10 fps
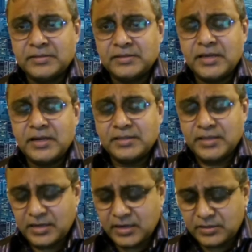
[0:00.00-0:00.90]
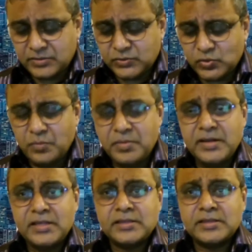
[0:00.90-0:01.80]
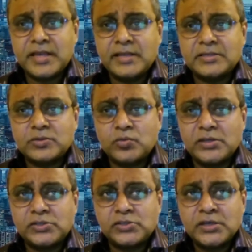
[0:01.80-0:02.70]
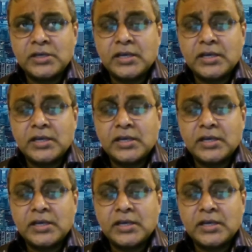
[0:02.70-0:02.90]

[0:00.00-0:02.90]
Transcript: uh, there there are so many things which